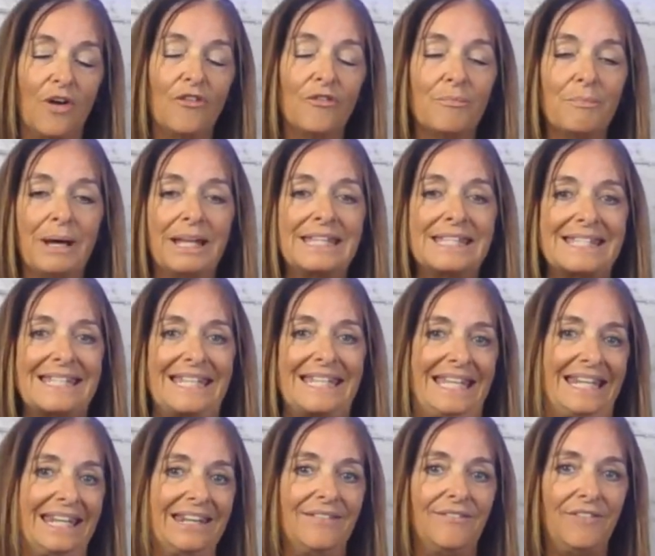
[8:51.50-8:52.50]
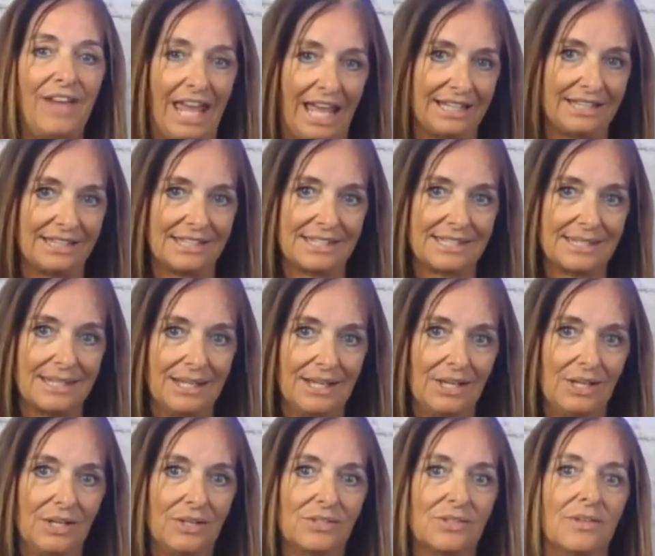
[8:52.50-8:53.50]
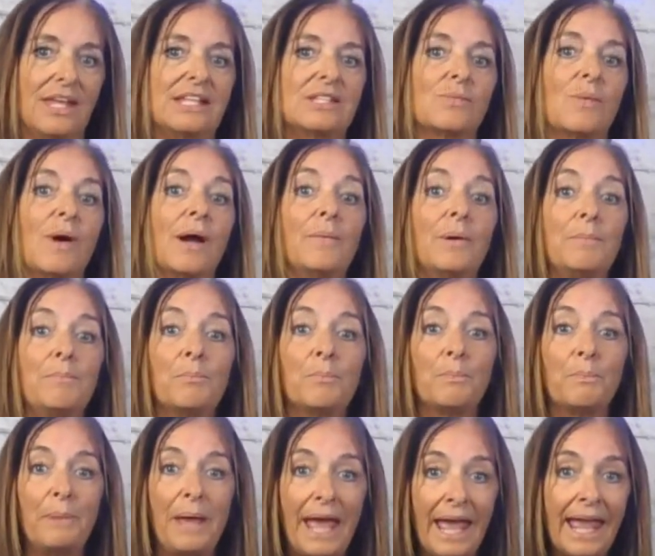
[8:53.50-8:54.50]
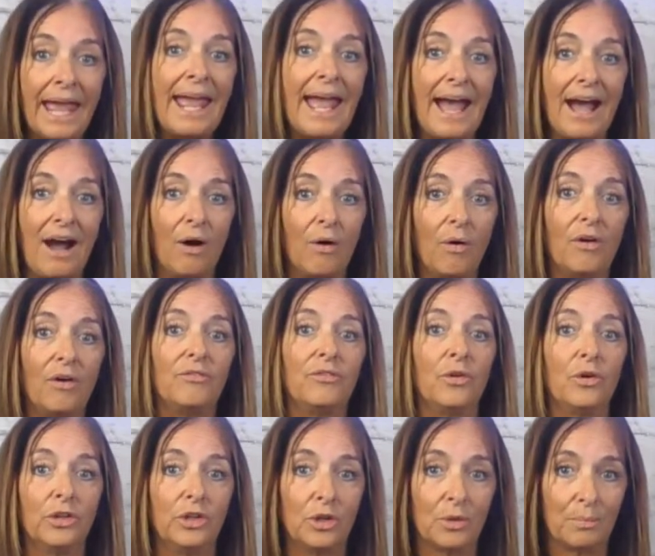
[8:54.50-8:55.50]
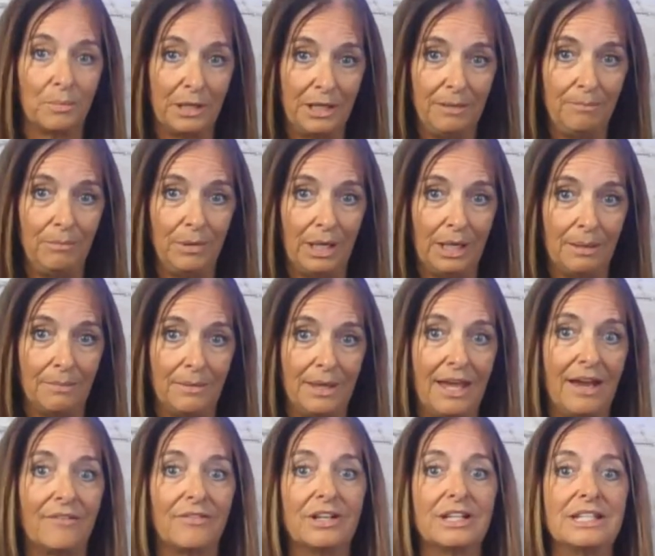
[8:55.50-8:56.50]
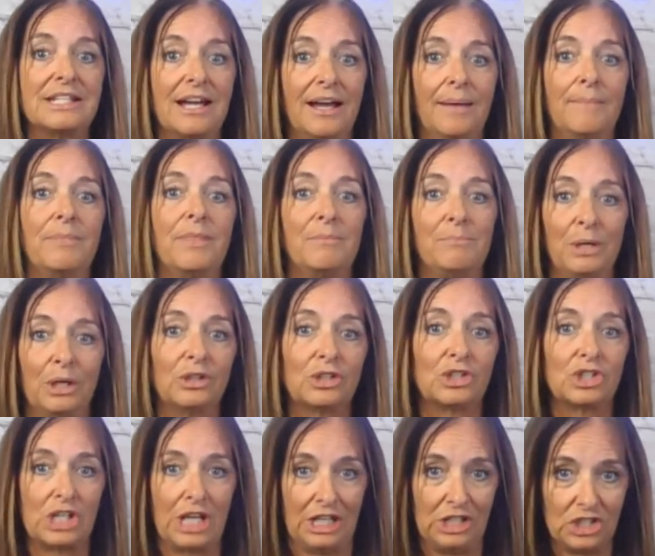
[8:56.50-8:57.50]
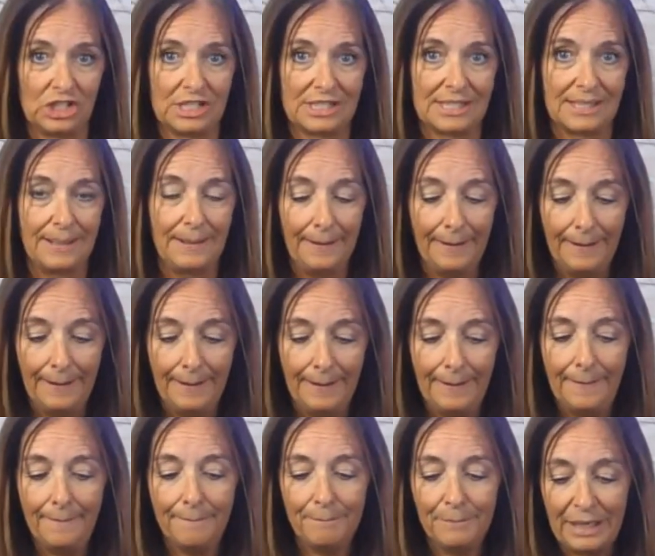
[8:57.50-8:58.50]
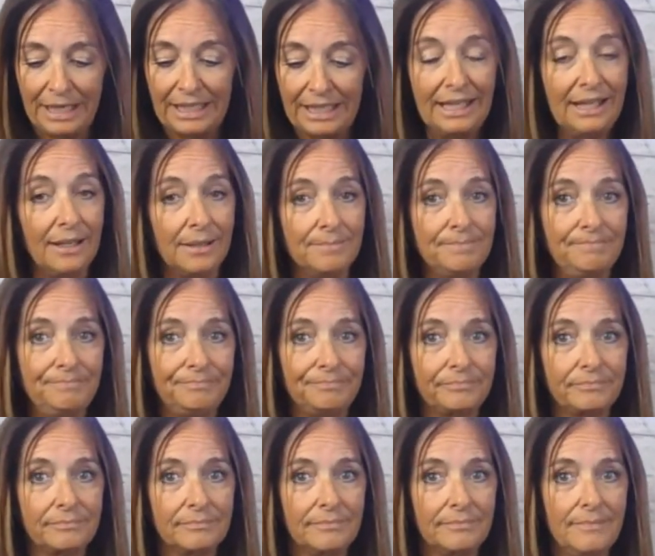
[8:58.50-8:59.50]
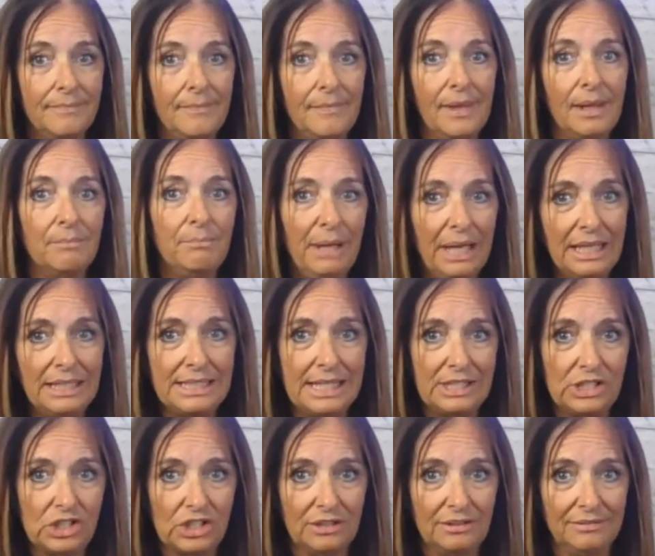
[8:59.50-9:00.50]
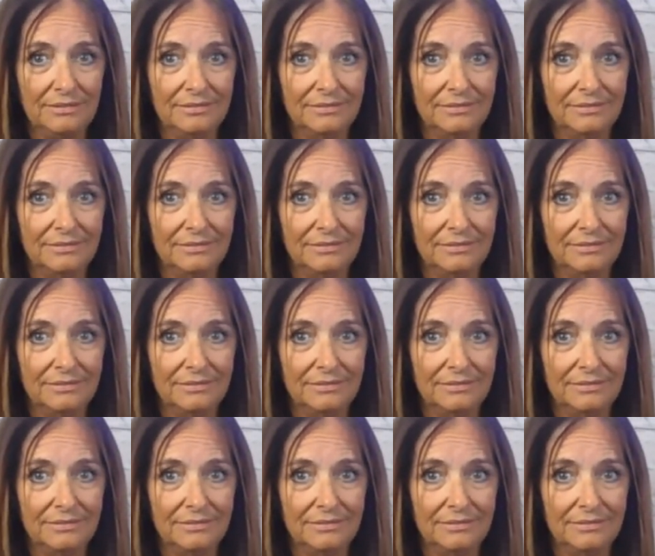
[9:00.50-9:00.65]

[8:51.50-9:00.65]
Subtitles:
months in advance. So that's why we pay out a full year premium every time the bill changes. But again, pay attention,